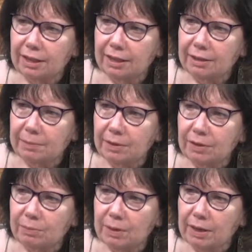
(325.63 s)

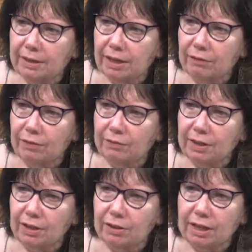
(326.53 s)
used probably 10 or 15
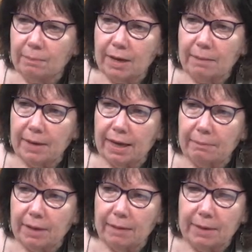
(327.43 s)
years now, my bad,
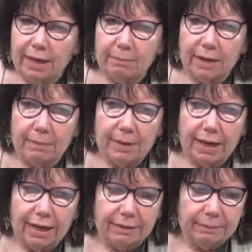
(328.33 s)
my bad, my
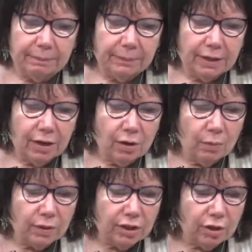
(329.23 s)
bad.
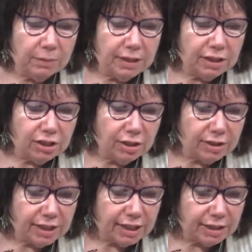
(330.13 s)
What the Urban Dictionary
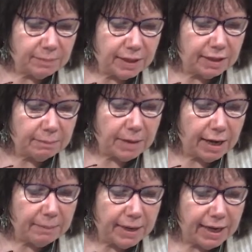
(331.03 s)
says about my
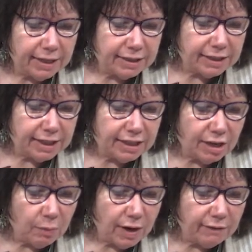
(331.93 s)
bad is it's a
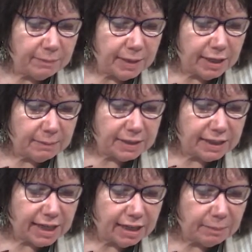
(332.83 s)
way of admitting a
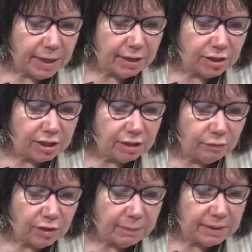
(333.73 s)
mistake and apologizing for
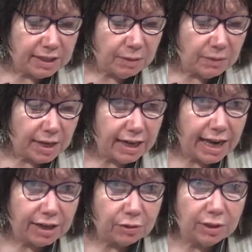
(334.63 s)
that mistake without
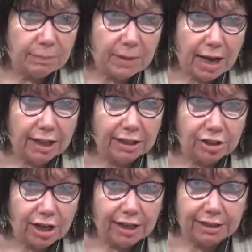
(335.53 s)
actually
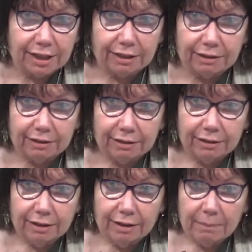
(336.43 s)
apologizing.
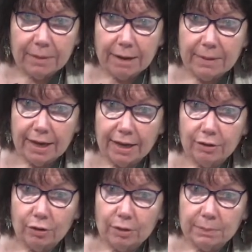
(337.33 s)
My bad,
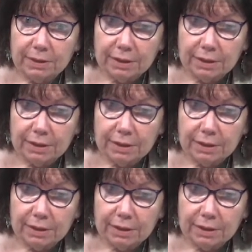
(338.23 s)
oops.